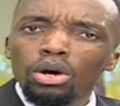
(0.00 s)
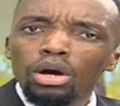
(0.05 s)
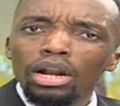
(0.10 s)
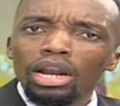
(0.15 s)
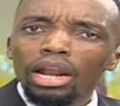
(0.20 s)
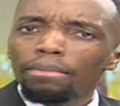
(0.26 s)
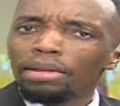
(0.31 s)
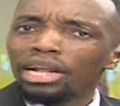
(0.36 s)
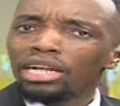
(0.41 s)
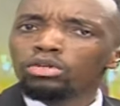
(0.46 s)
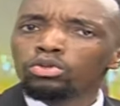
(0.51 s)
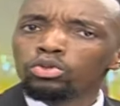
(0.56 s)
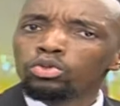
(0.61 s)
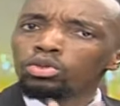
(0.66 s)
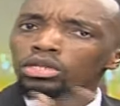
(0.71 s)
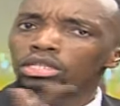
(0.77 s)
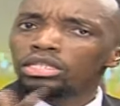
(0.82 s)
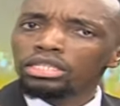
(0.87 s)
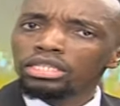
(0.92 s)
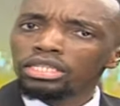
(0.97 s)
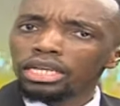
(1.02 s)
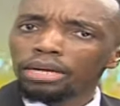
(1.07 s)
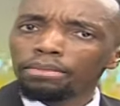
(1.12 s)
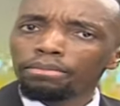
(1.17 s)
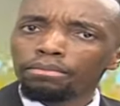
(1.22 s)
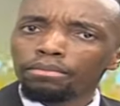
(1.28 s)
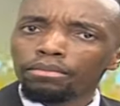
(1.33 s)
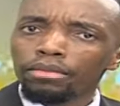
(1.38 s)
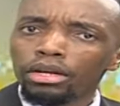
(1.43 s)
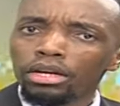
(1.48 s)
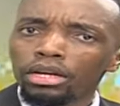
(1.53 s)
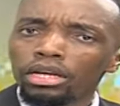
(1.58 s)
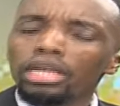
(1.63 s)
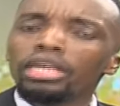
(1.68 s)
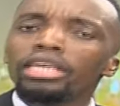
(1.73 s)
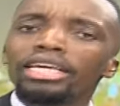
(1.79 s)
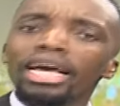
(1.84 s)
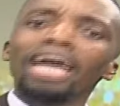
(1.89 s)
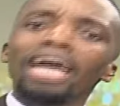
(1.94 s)
Labda ni ujui system,
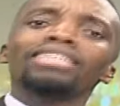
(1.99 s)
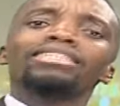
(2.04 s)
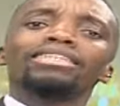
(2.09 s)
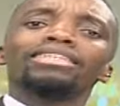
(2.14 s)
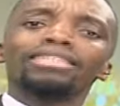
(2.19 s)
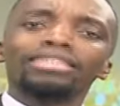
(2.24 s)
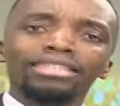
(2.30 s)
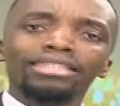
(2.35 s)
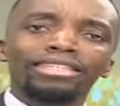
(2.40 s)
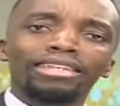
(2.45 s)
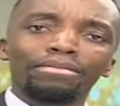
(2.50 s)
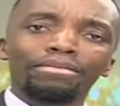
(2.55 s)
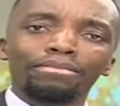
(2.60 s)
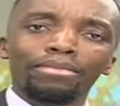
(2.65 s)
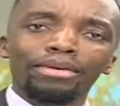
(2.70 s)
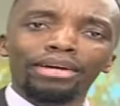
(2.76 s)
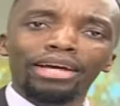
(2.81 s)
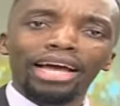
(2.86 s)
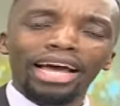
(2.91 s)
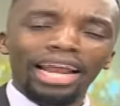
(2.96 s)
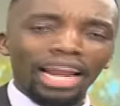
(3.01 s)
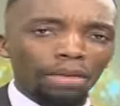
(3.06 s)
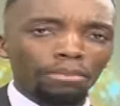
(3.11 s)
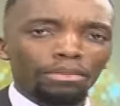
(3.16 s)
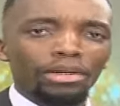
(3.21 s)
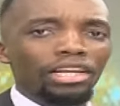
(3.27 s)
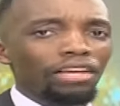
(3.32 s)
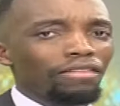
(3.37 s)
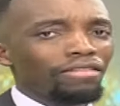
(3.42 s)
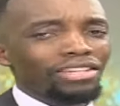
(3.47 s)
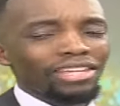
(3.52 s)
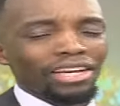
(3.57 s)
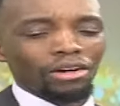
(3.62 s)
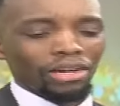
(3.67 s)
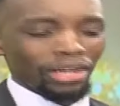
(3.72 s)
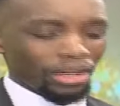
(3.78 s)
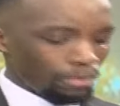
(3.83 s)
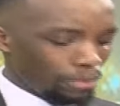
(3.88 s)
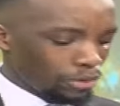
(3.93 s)
he has the system, and I believe it's
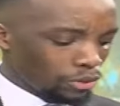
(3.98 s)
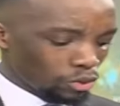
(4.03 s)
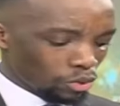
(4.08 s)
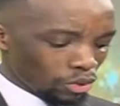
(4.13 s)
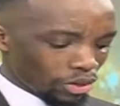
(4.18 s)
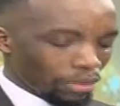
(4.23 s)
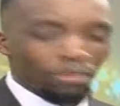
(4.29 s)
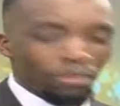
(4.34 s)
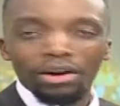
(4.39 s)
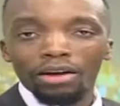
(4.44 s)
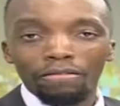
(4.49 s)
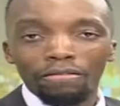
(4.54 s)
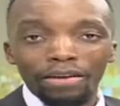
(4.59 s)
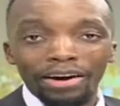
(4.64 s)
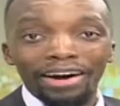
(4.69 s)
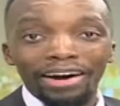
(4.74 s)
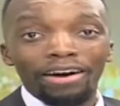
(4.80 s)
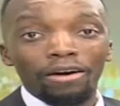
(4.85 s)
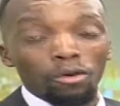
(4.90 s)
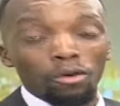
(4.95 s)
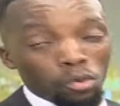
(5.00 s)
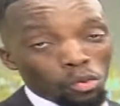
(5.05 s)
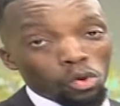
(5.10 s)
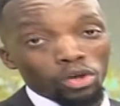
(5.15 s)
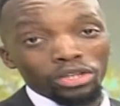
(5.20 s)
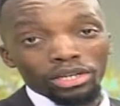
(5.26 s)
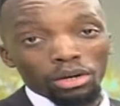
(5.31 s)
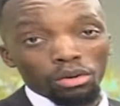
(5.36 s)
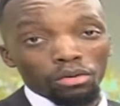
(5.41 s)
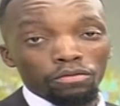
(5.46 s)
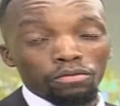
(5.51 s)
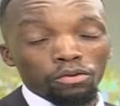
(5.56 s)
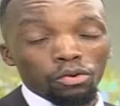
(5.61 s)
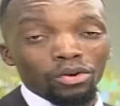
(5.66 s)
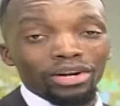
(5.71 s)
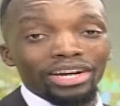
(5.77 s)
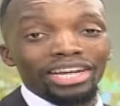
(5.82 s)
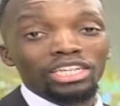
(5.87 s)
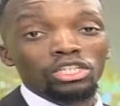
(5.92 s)
an episode mnafaa ku watch out
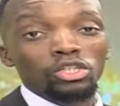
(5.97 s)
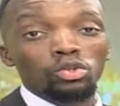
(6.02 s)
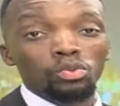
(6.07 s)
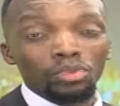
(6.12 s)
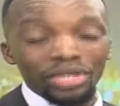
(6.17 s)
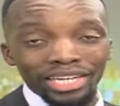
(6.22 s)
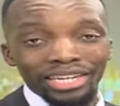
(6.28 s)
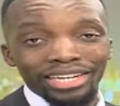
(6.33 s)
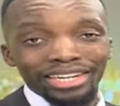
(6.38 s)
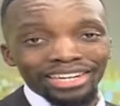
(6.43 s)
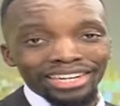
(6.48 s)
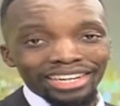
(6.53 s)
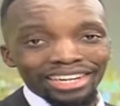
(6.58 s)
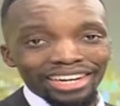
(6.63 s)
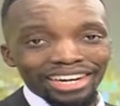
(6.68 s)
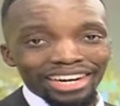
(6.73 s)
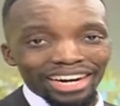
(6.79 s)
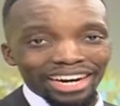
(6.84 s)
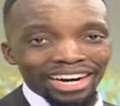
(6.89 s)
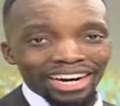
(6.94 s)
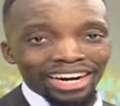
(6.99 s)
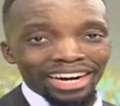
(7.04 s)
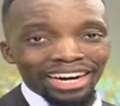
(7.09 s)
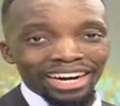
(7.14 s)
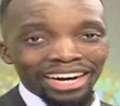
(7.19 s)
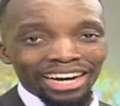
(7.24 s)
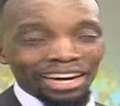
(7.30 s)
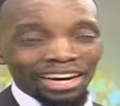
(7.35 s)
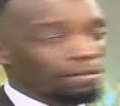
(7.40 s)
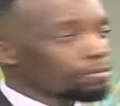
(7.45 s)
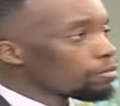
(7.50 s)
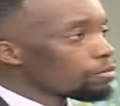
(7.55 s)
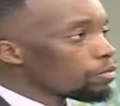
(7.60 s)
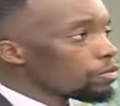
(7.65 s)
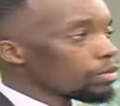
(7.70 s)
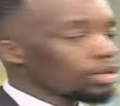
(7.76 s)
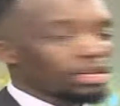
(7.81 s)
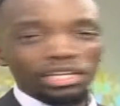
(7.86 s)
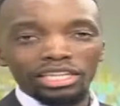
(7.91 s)
for. Next week, uh,
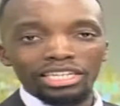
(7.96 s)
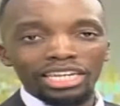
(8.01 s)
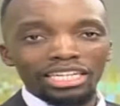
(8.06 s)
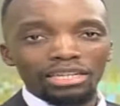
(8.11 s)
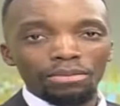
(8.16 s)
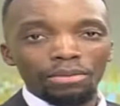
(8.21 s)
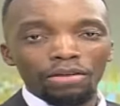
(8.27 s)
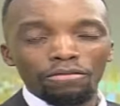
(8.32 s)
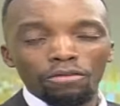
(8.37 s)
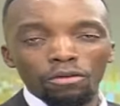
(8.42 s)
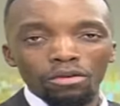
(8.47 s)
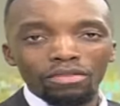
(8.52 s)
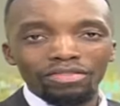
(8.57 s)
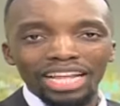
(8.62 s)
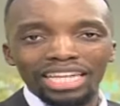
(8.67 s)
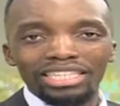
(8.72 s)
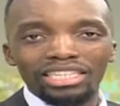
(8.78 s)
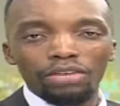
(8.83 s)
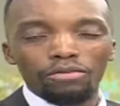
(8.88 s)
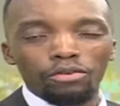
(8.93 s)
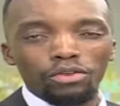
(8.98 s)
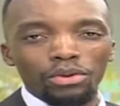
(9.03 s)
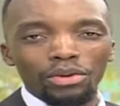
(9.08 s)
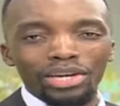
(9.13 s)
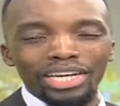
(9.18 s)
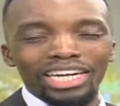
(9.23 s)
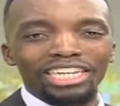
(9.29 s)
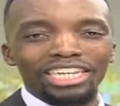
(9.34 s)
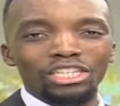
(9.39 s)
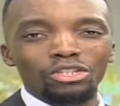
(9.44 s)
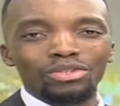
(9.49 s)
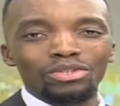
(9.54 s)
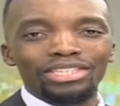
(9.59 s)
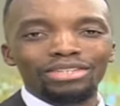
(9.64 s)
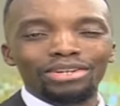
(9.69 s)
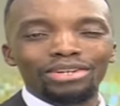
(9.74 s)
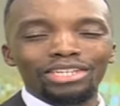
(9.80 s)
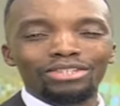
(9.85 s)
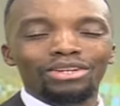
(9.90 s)
nikishasema hivyo, that's it for the weekend edition.
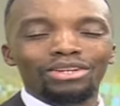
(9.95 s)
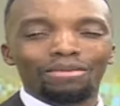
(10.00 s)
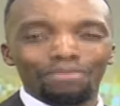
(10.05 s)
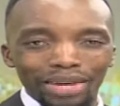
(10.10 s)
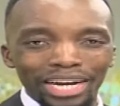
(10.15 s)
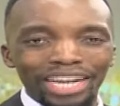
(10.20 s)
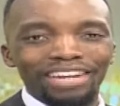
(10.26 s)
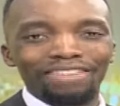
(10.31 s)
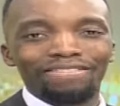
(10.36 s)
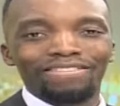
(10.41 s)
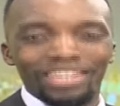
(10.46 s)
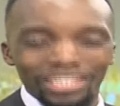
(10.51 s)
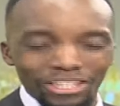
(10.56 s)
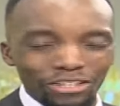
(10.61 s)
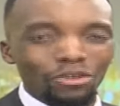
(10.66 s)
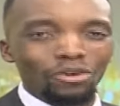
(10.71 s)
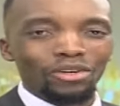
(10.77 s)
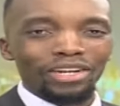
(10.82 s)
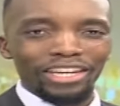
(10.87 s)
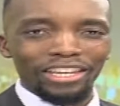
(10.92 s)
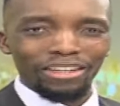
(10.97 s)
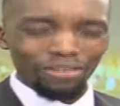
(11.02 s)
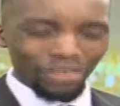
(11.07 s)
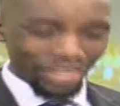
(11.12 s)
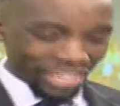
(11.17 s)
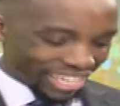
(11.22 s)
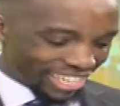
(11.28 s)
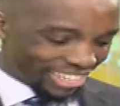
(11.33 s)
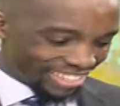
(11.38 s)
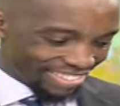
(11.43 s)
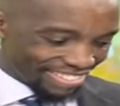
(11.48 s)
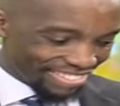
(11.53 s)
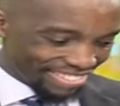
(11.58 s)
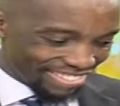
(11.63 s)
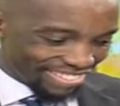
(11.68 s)
See you next week. My name is Doctor Kingori.